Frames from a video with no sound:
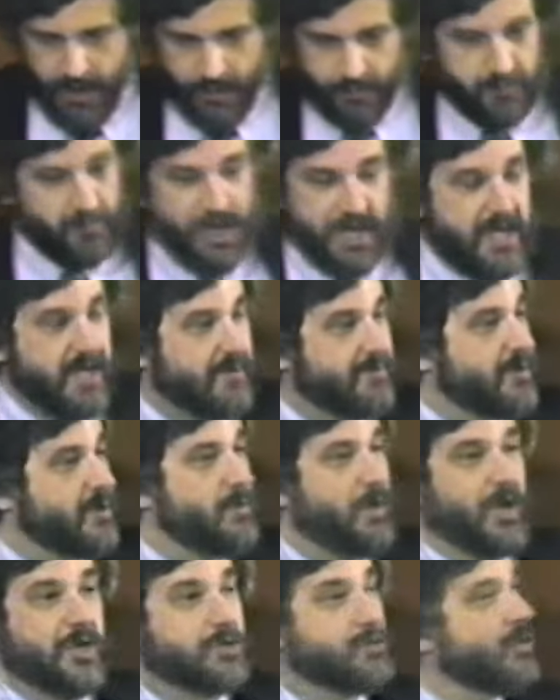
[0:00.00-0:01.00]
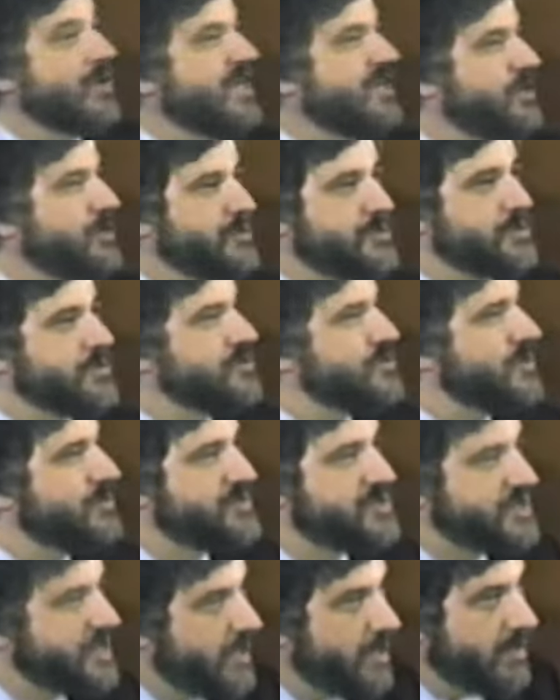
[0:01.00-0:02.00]
many of them are drug users
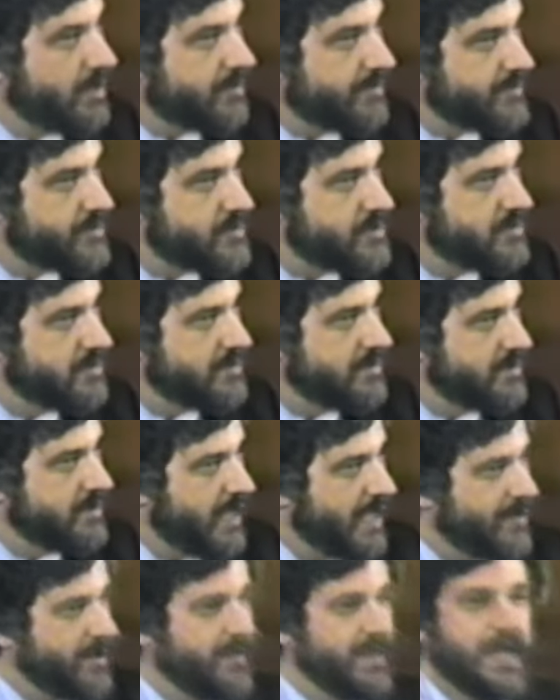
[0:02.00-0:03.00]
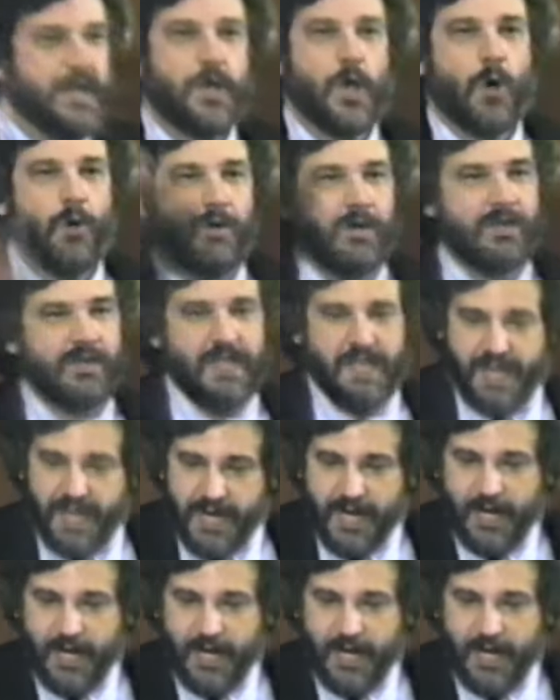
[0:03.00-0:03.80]
themselves. And then they go on the